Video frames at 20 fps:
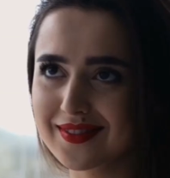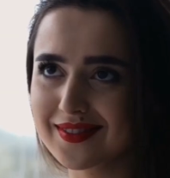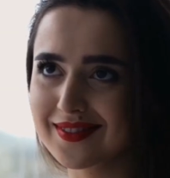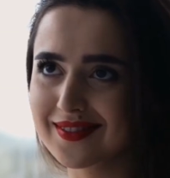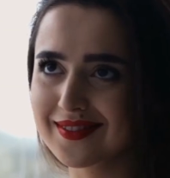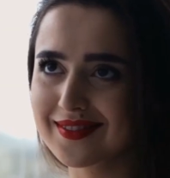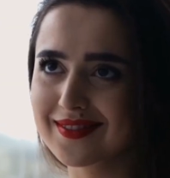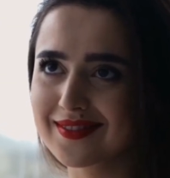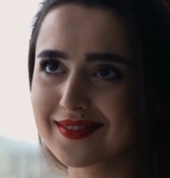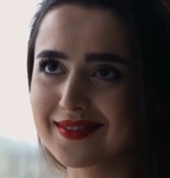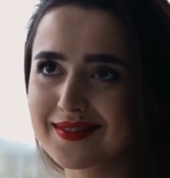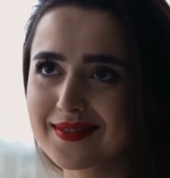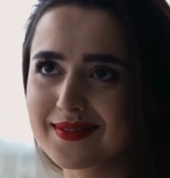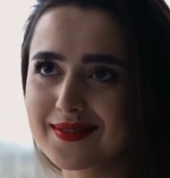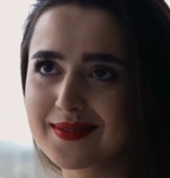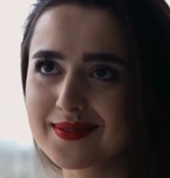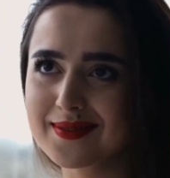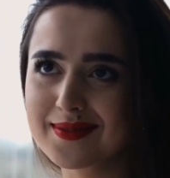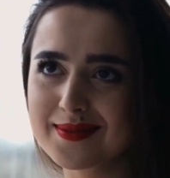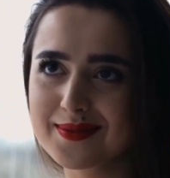This point
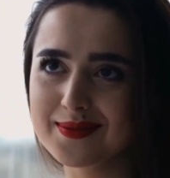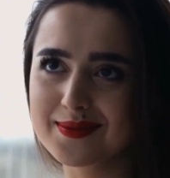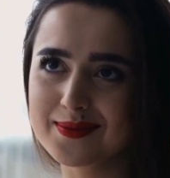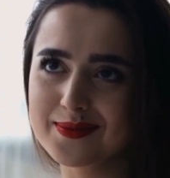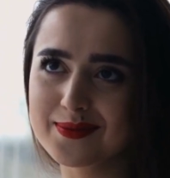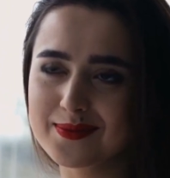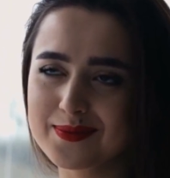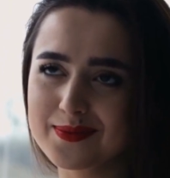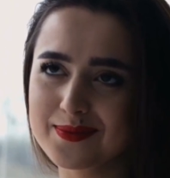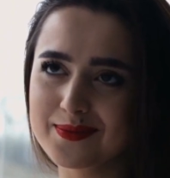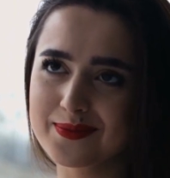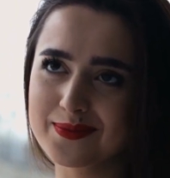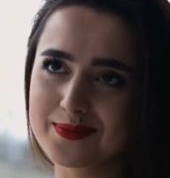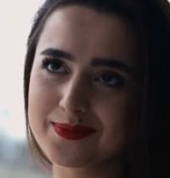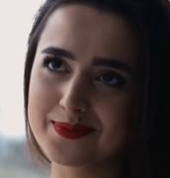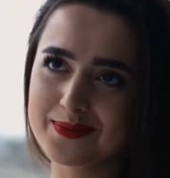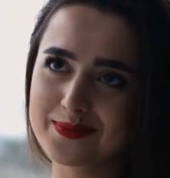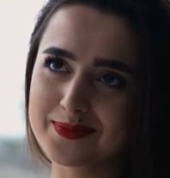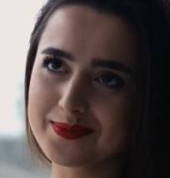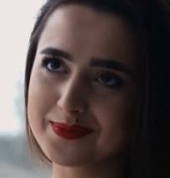improves your happiness
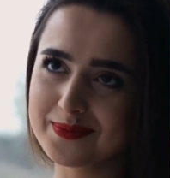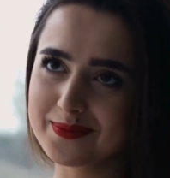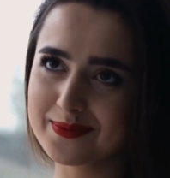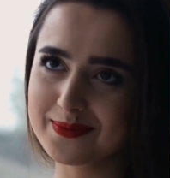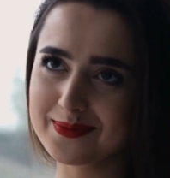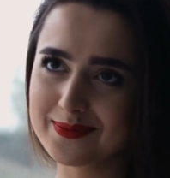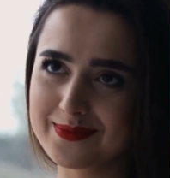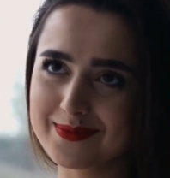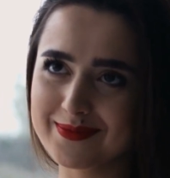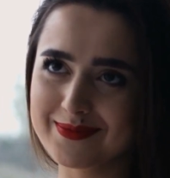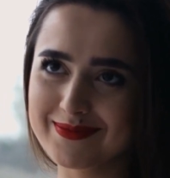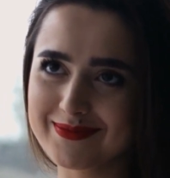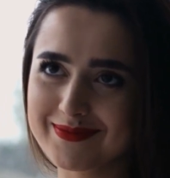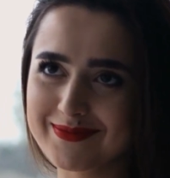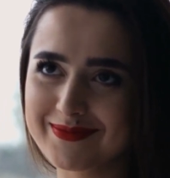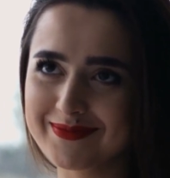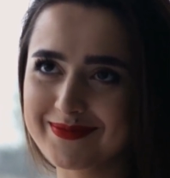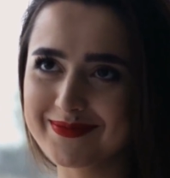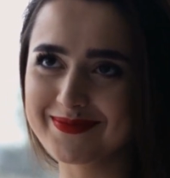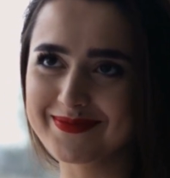and if you're lucky, your
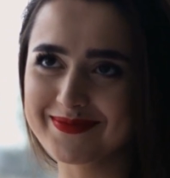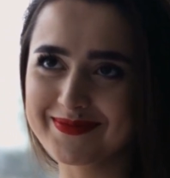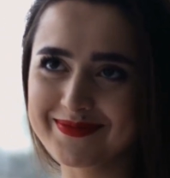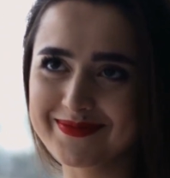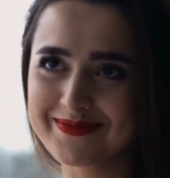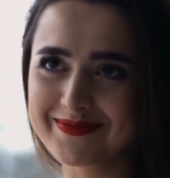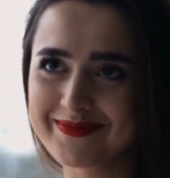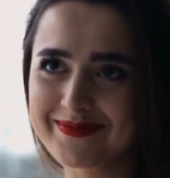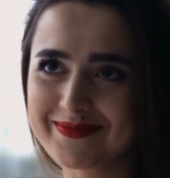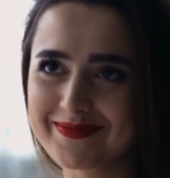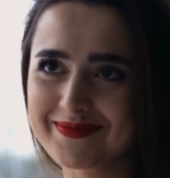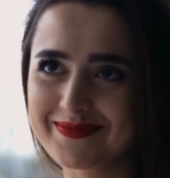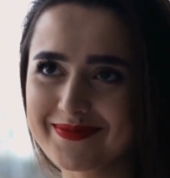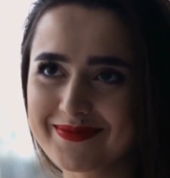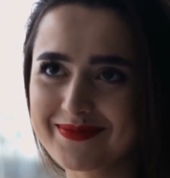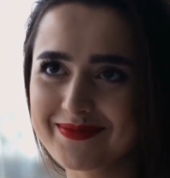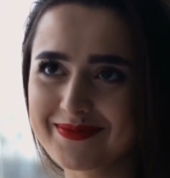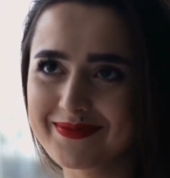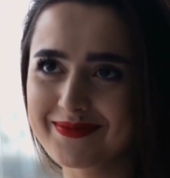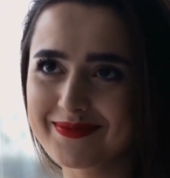love life.
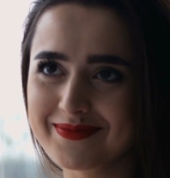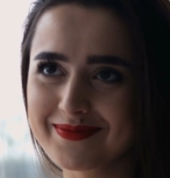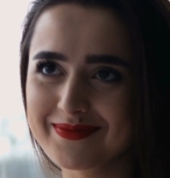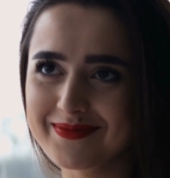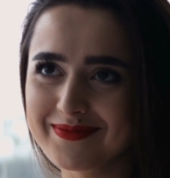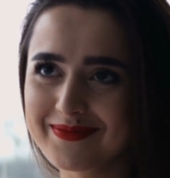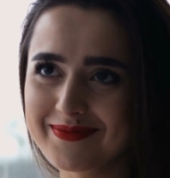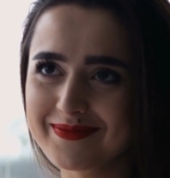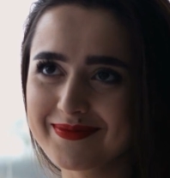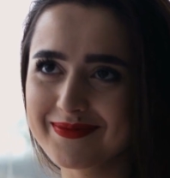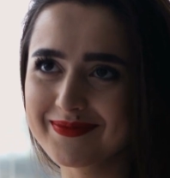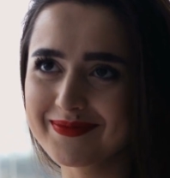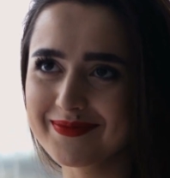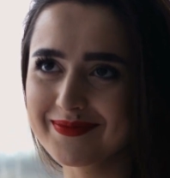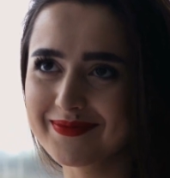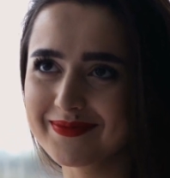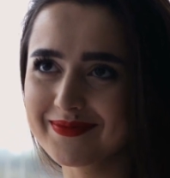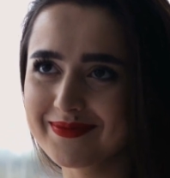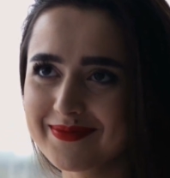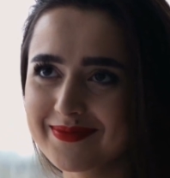So give at least
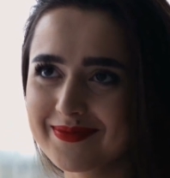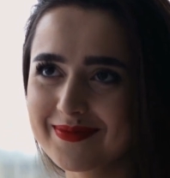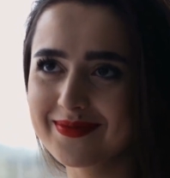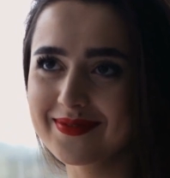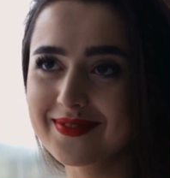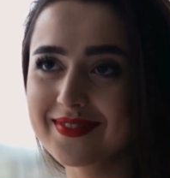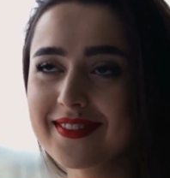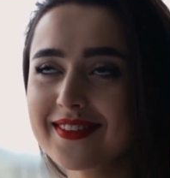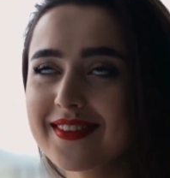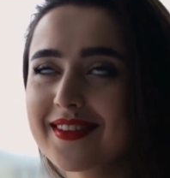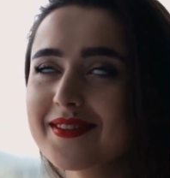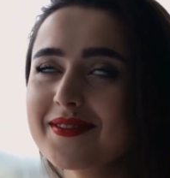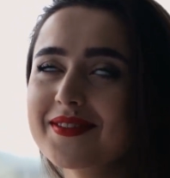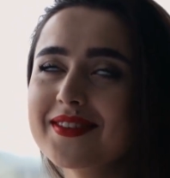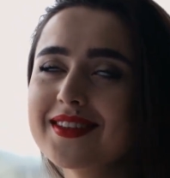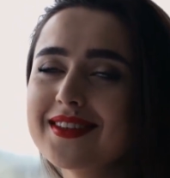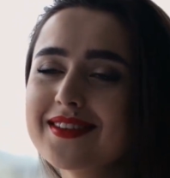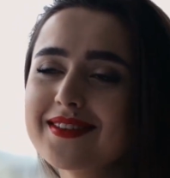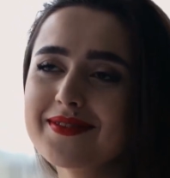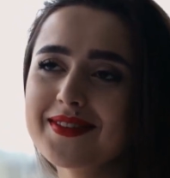one compliment to a
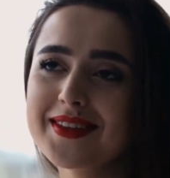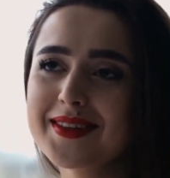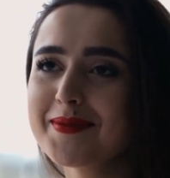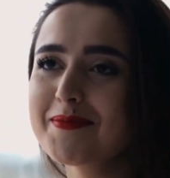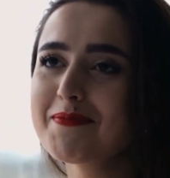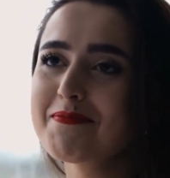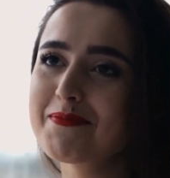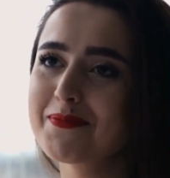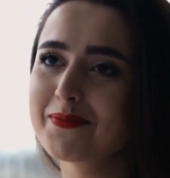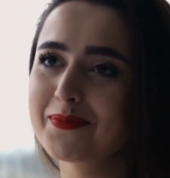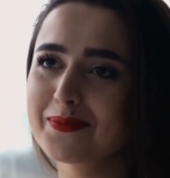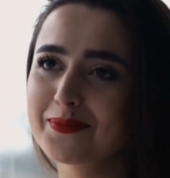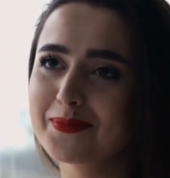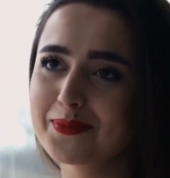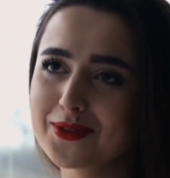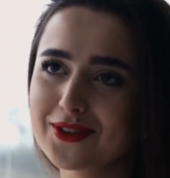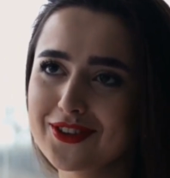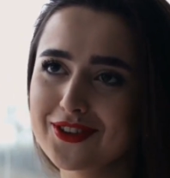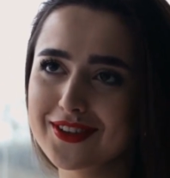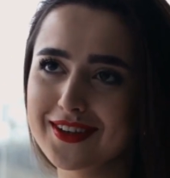friend or a
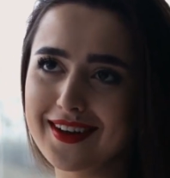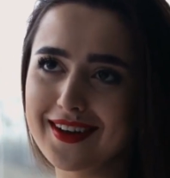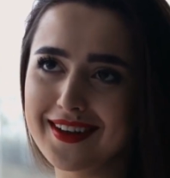stranger a